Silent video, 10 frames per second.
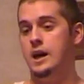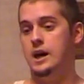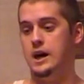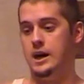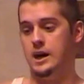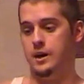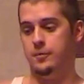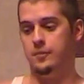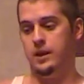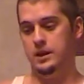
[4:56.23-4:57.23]

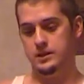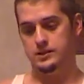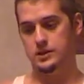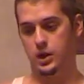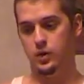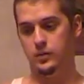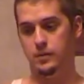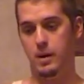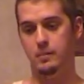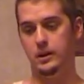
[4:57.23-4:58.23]
So they
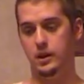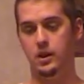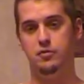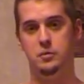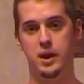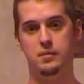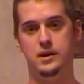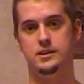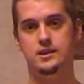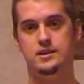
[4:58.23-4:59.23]
might be a little off-brand,
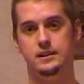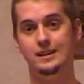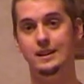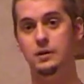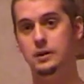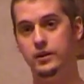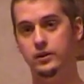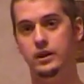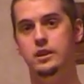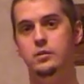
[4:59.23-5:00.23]
might taste a little bit
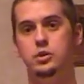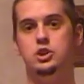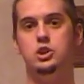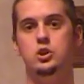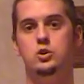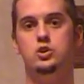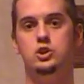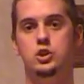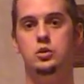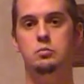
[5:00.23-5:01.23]
differently than what you're used
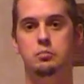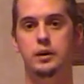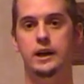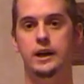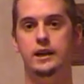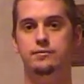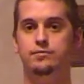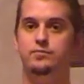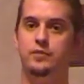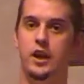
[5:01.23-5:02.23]
to, but
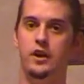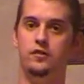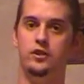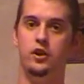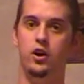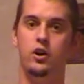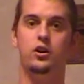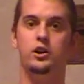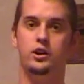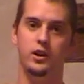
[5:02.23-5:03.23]
if you're
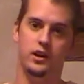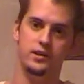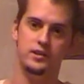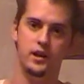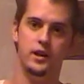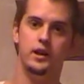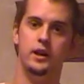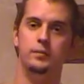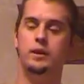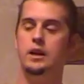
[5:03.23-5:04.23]
hungry, you're going to suck it up.